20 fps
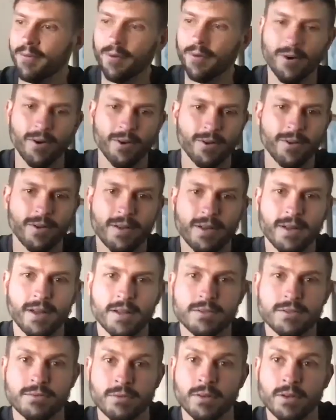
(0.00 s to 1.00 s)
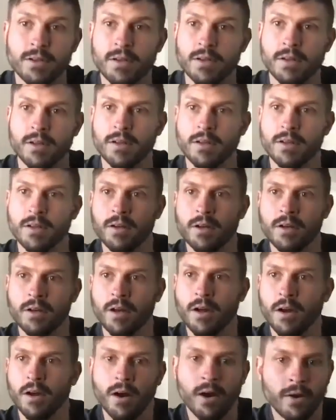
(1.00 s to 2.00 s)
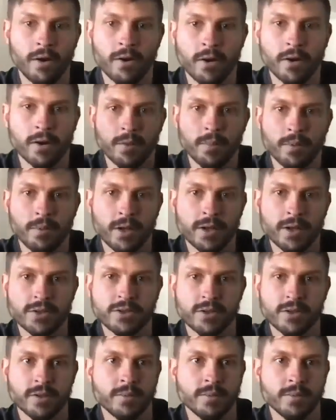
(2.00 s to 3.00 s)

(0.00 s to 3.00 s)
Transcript: Well, it's really an honor and a pleasure to